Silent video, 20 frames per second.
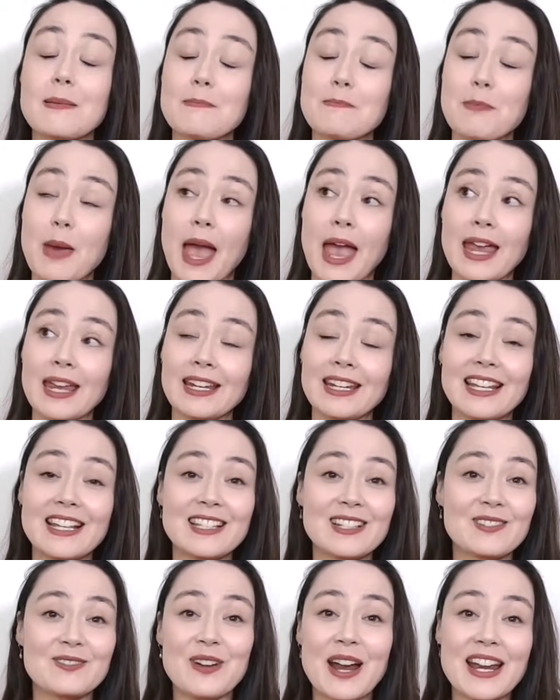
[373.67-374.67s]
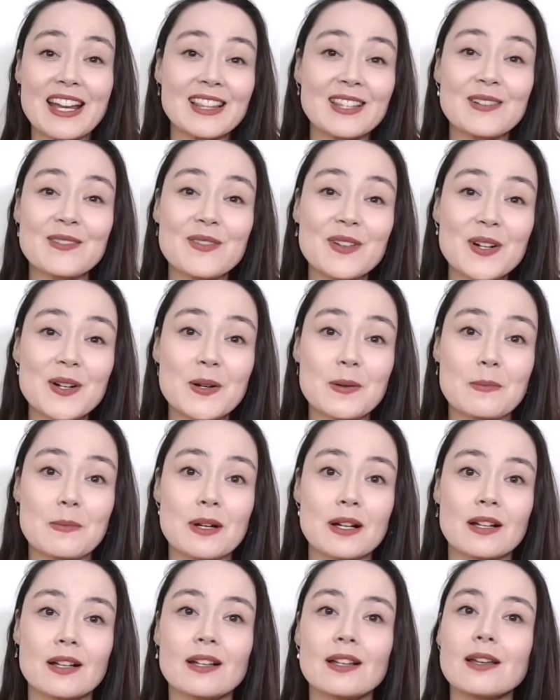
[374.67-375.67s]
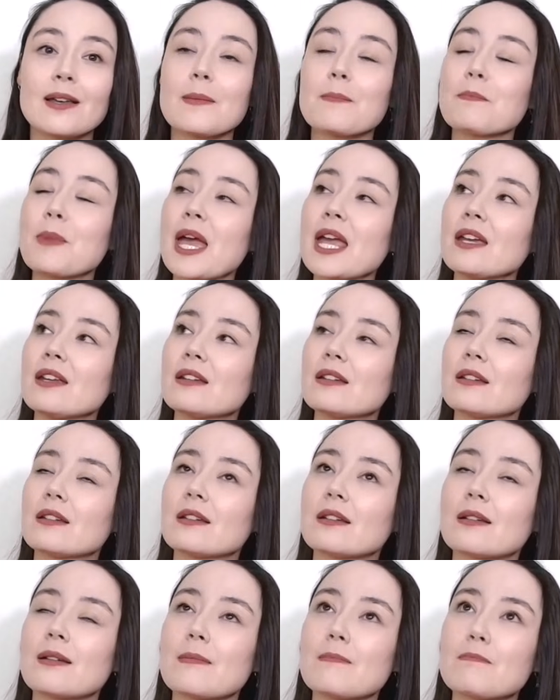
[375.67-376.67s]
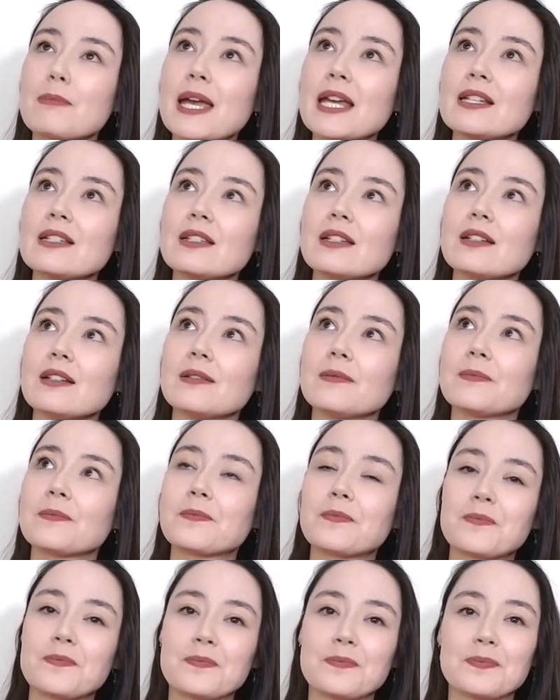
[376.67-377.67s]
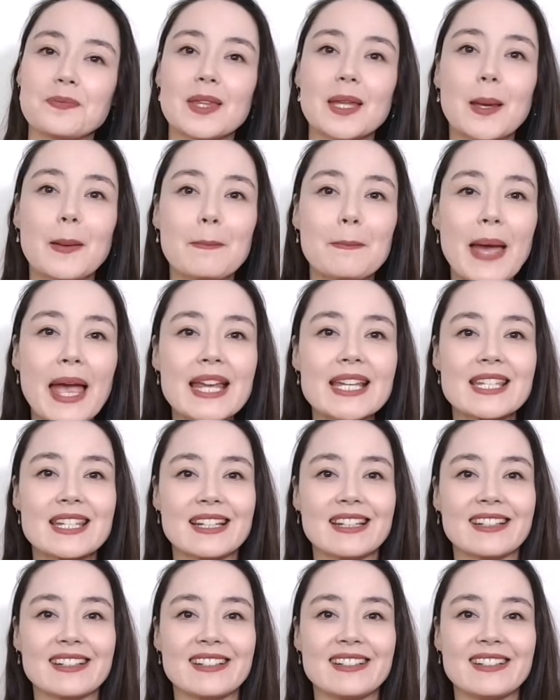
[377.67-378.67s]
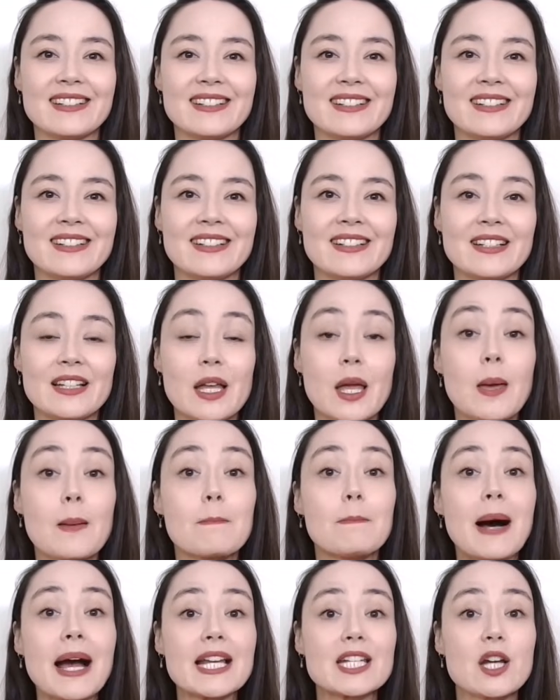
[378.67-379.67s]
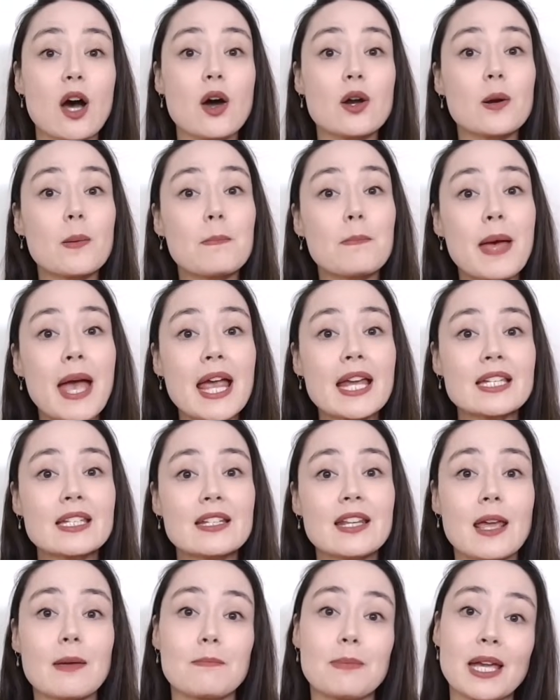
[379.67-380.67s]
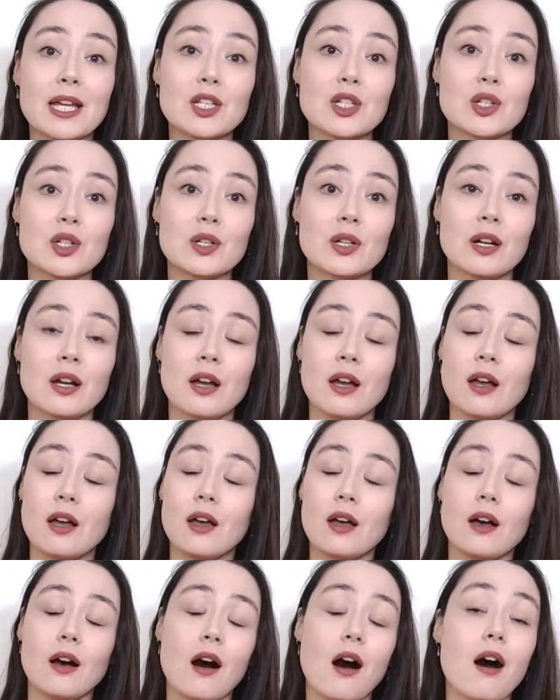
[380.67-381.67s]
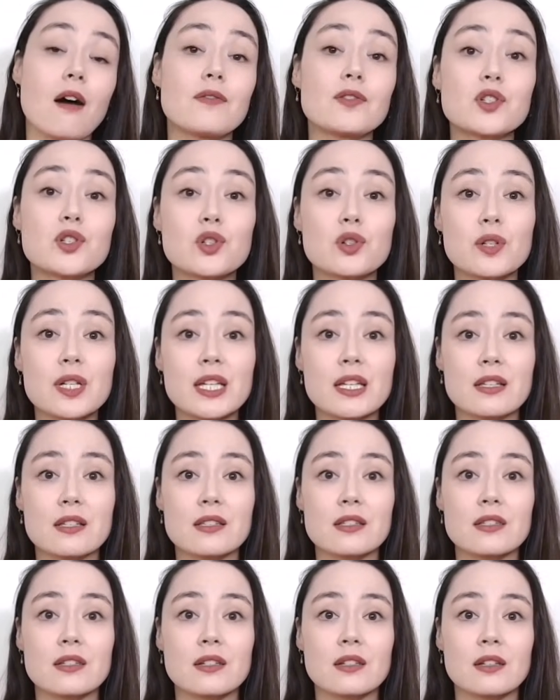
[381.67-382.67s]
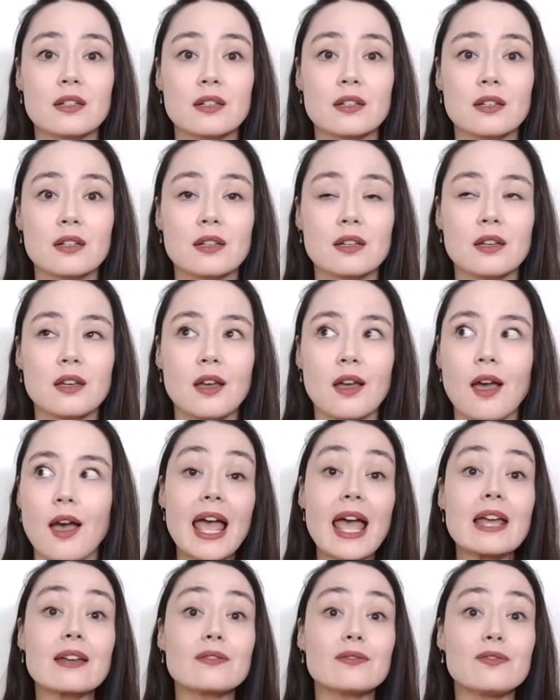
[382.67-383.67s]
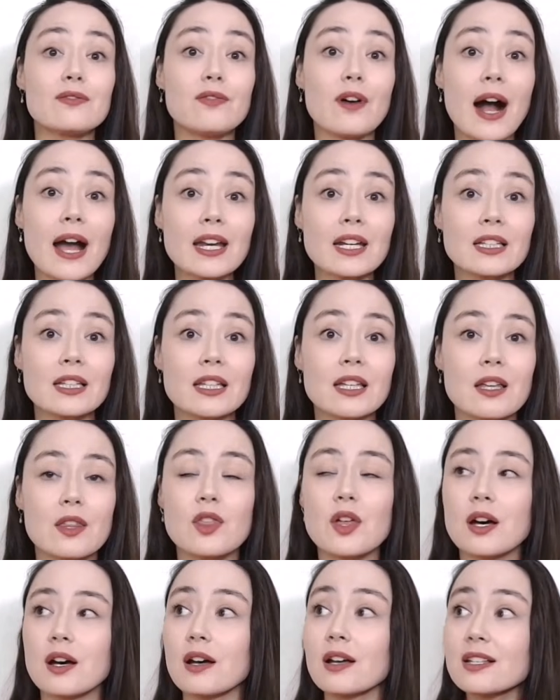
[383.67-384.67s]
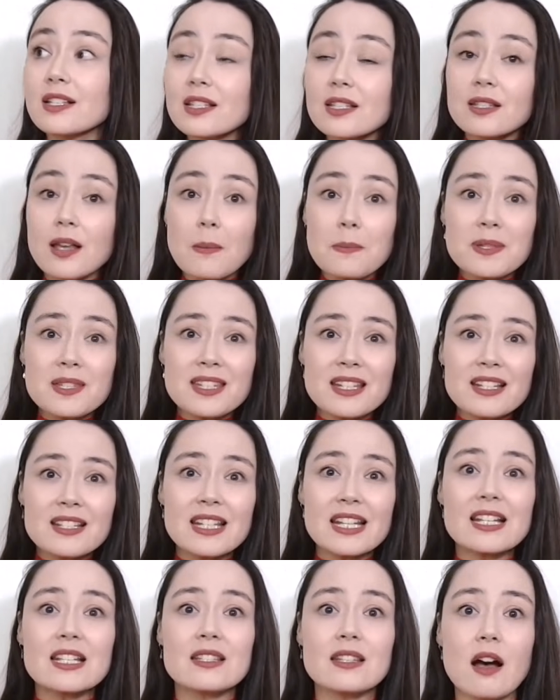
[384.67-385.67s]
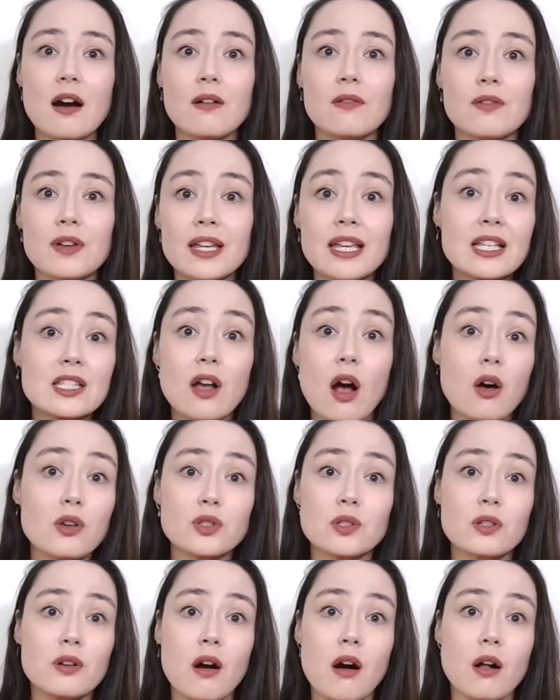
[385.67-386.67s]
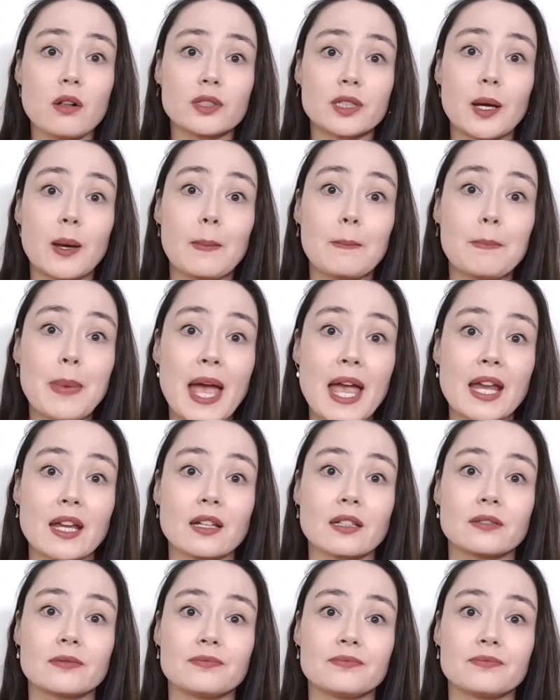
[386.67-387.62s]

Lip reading: Paint is a regular verb. Paint, painted, painted. My daughter painted a picture of trees. And finally, the substance itself is also called paint.